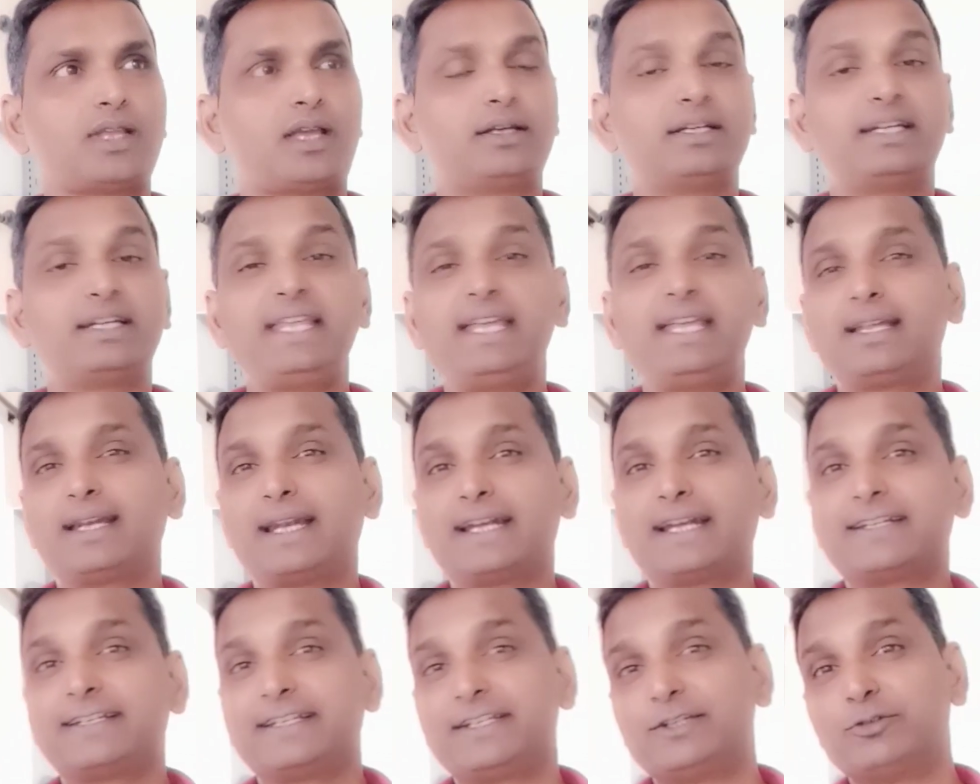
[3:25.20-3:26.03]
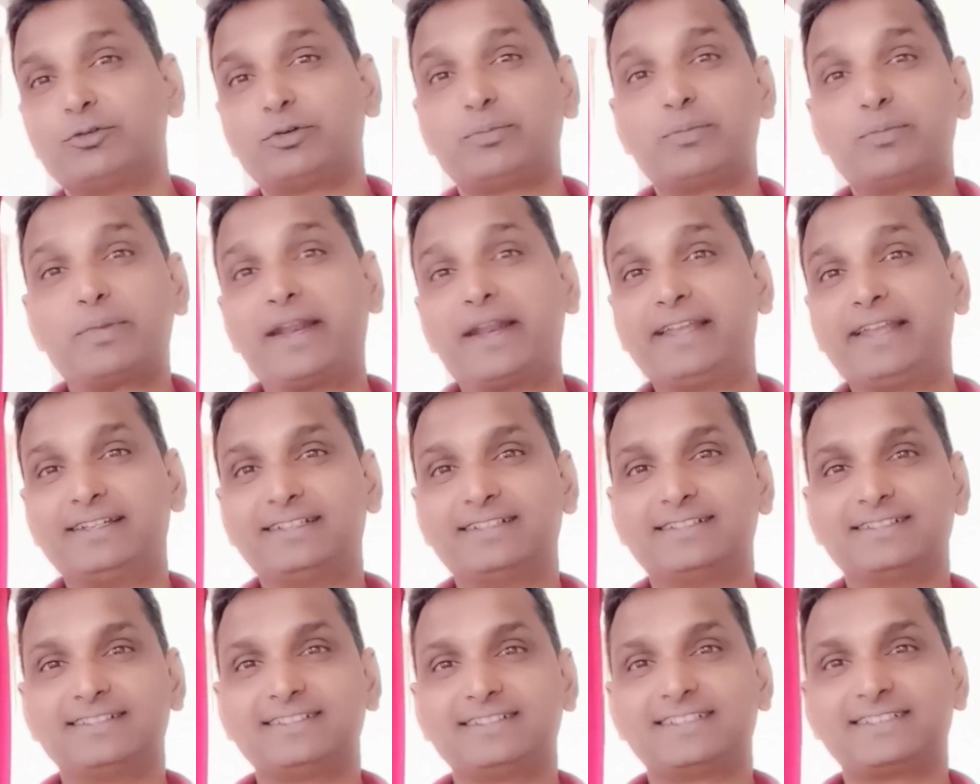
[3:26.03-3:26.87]
decluttering your brain.
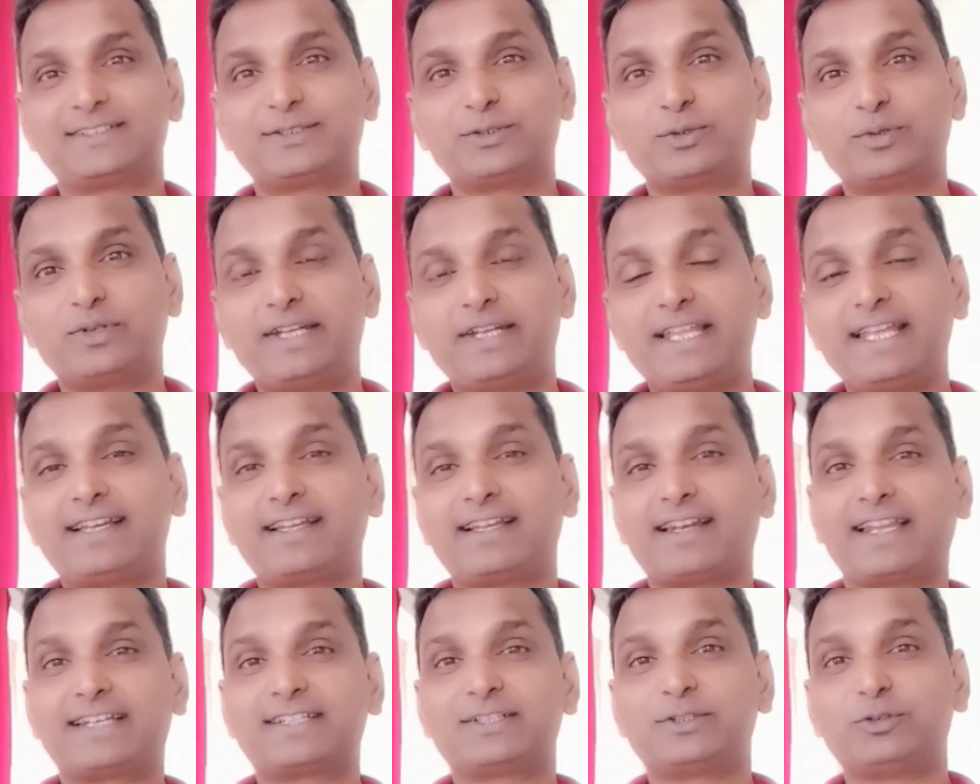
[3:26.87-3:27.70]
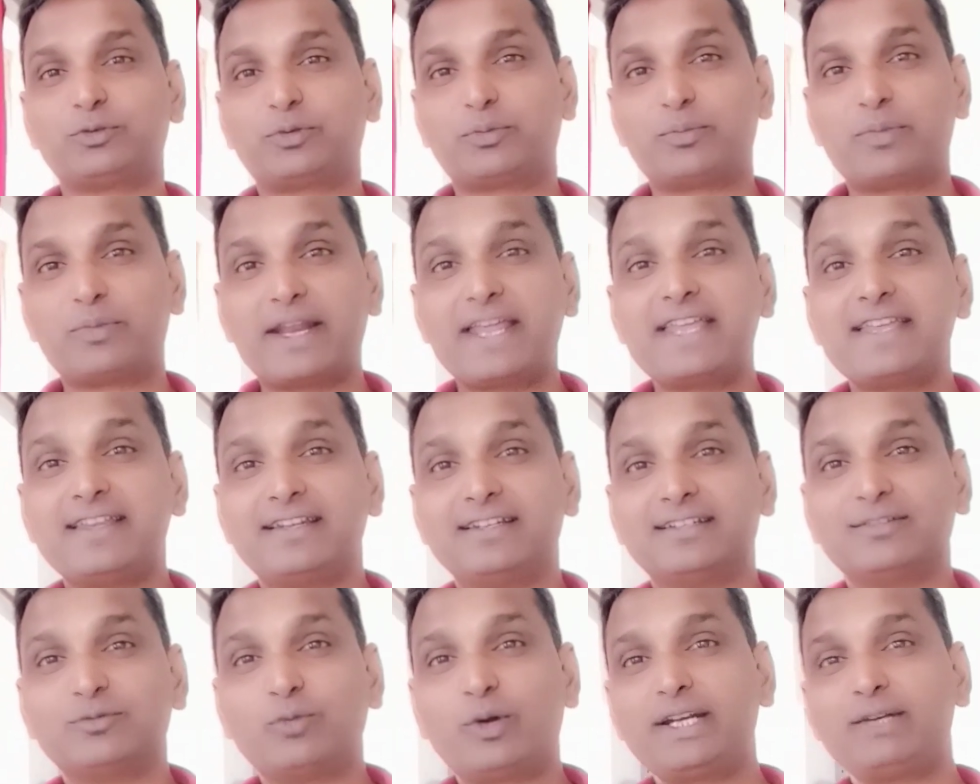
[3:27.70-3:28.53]
So declutter your brain.
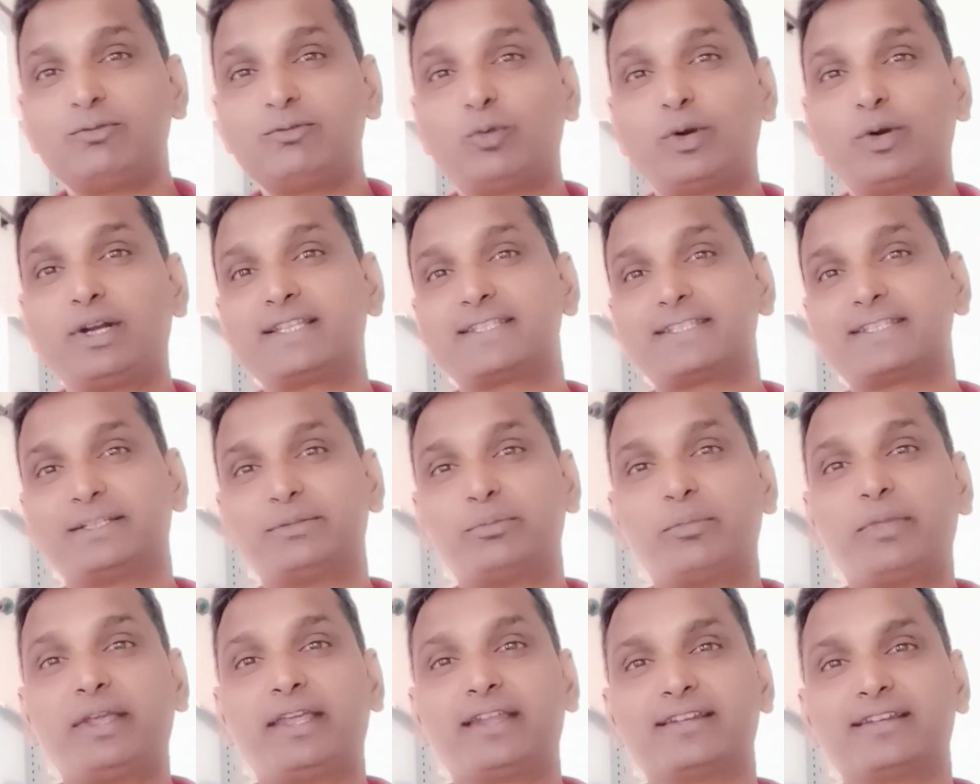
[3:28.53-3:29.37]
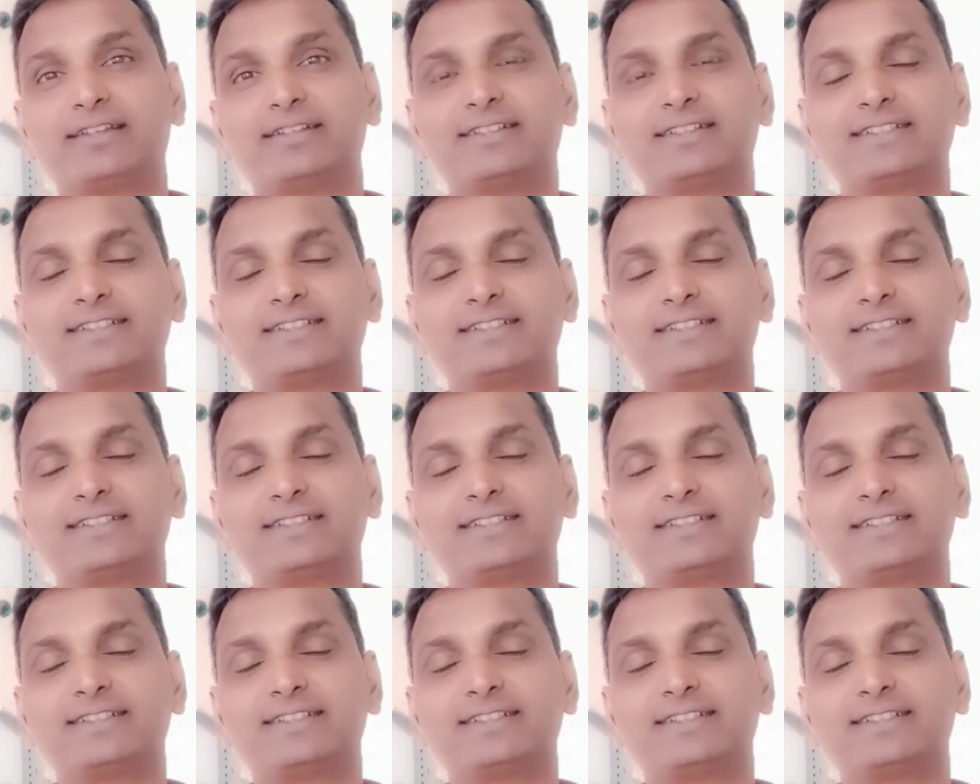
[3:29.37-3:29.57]
What does it mean?